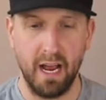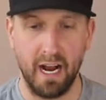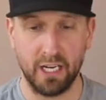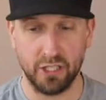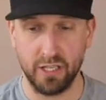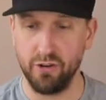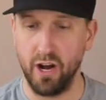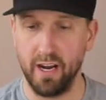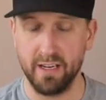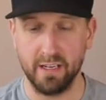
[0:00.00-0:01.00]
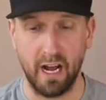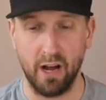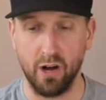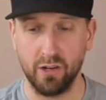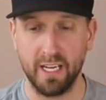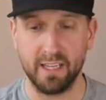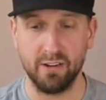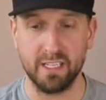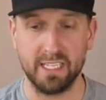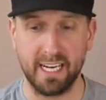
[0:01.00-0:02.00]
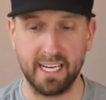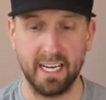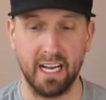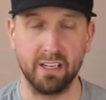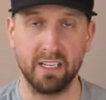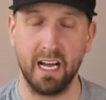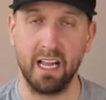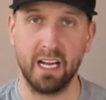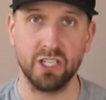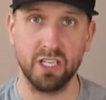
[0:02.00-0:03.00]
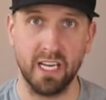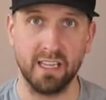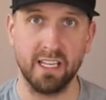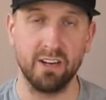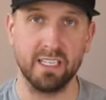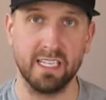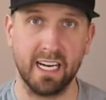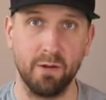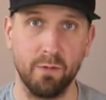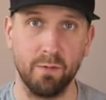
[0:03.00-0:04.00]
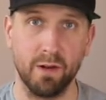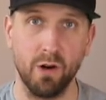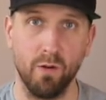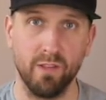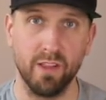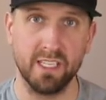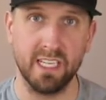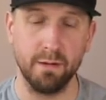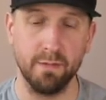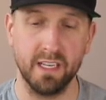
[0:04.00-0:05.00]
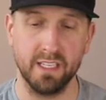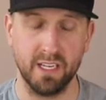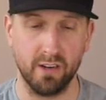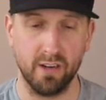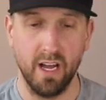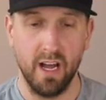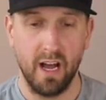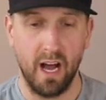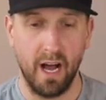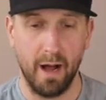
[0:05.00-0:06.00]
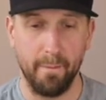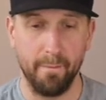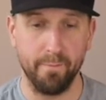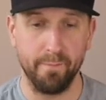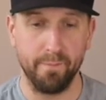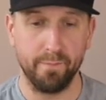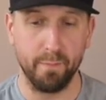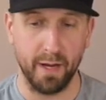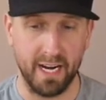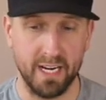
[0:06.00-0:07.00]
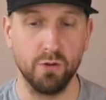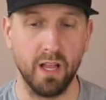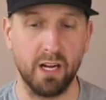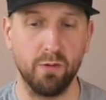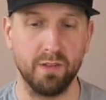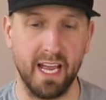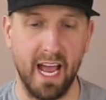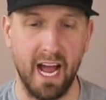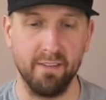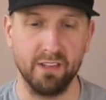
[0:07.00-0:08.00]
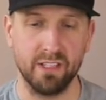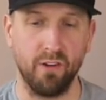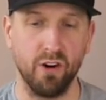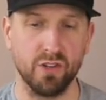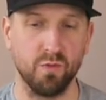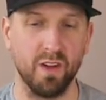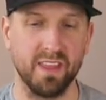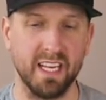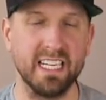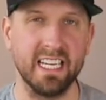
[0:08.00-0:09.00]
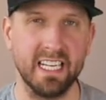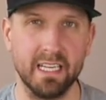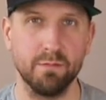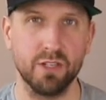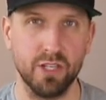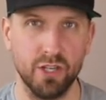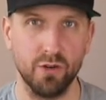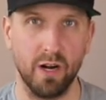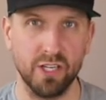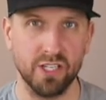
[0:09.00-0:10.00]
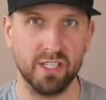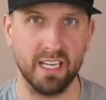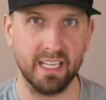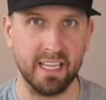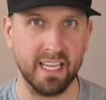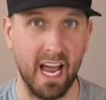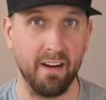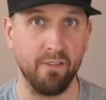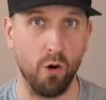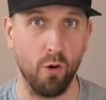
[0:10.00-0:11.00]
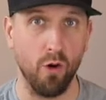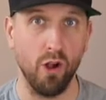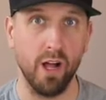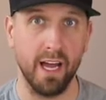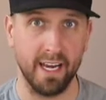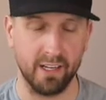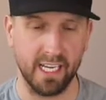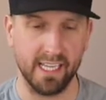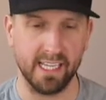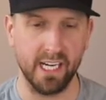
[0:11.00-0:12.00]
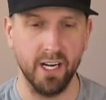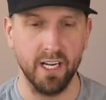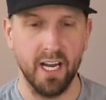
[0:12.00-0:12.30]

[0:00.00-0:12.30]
Actually, they're not. I'll get there in a second. I'll actually get there in a second when we go over the team needs here. But I do like what they have as far as what they need them to do. I just think that they have a hole, and I'll get there.